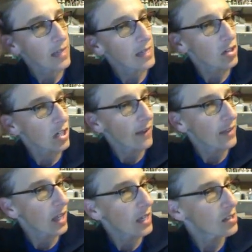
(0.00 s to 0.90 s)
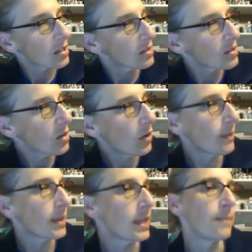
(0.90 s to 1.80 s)
things are going to have a lot of
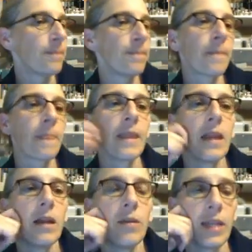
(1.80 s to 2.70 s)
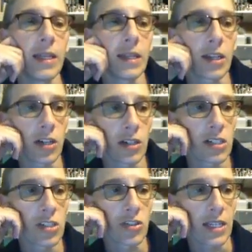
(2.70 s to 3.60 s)
sodium in them. We need to
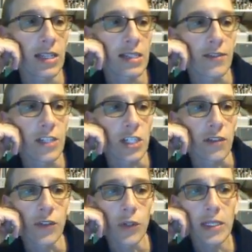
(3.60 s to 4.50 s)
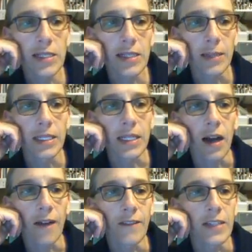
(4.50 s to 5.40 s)
encourage drinking sufficient fluids, limiting
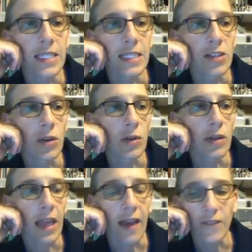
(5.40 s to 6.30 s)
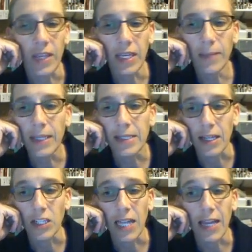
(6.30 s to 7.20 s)
coffee, tea, soda, and caffeine because
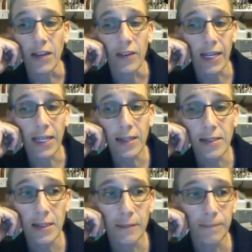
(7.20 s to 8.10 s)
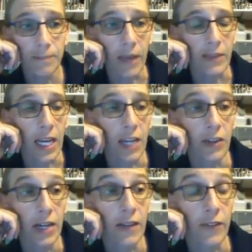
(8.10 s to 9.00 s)
they are diuretics. They have a
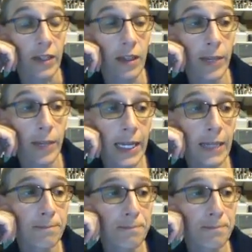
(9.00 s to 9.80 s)
diuretic effect on the body.